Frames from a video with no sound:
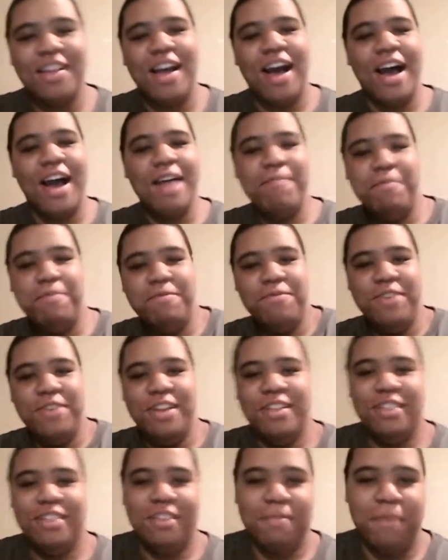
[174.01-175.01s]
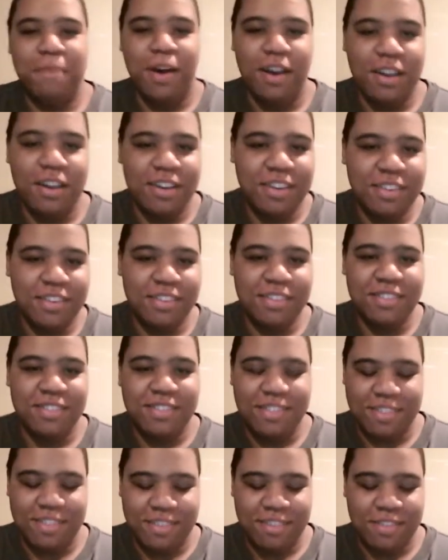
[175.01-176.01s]
I've been reading this manga
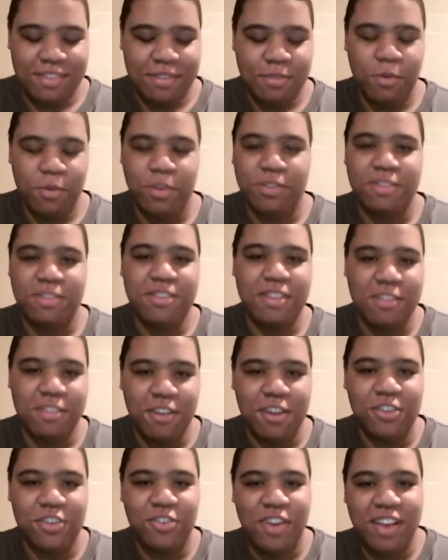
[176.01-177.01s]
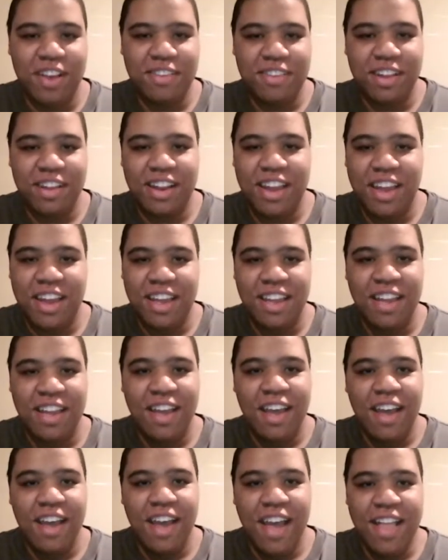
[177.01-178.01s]
since they started translating it,
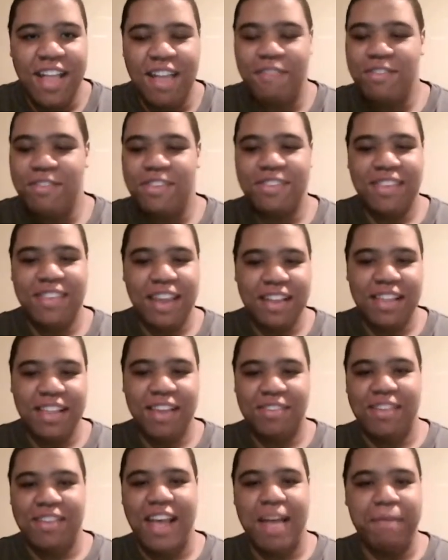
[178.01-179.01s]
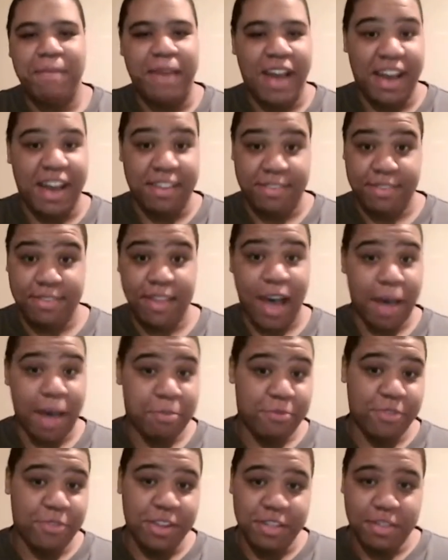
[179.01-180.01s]
and ever since they announced the anime, I
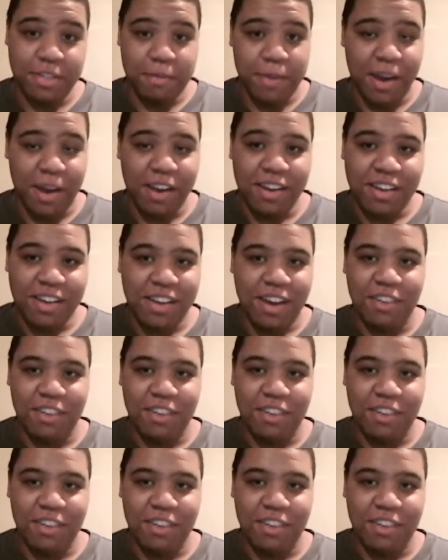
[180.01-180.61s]
stopped reading the manga.